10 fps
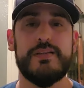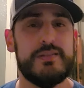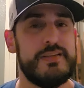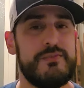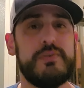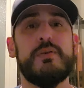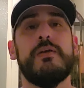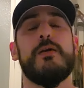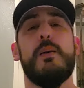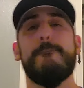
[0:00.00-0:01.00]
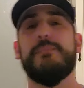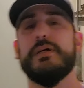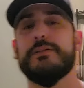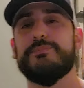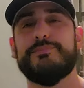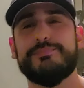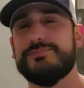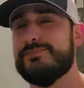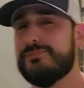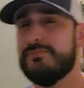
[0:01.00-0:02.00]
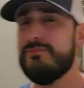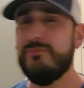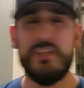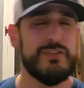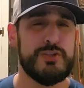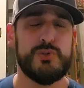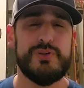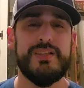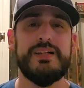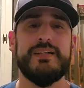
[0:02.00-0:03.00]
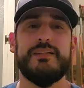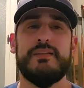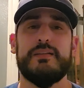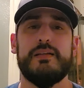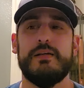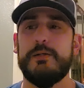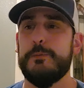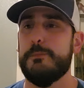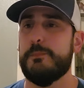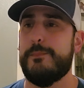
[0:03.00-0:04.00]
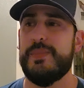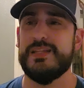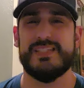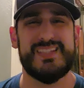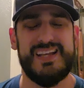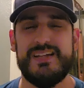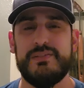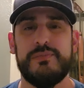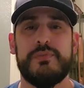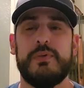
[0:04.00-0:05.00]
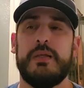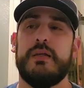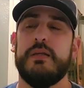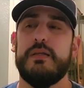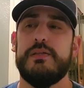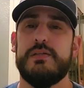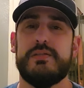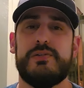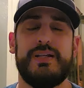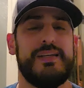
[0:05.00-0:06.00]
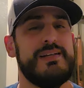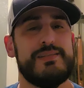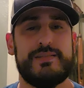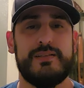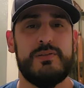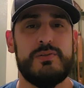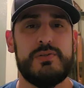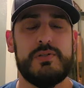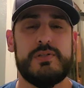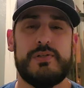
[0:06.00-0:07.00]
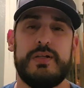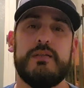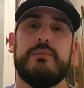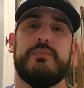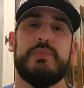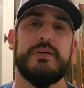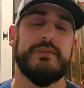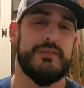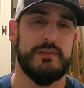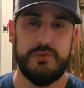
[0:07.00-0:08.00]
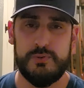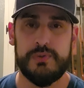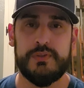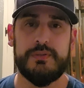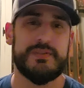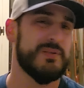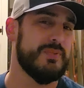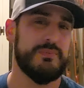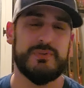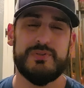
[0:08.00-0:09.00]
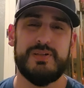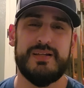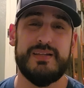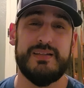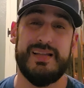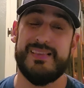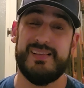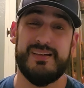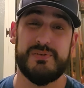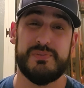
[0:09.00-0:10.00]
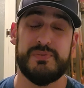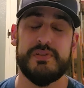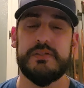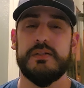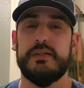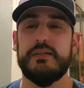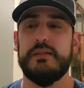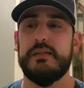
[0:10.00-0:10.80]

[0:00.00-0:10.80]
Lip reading: It's different, but the storyline is kind of Judge Dredd, not Stallone Judge Dredd, but the new one. Some people don't like it. I thought it was pretty good.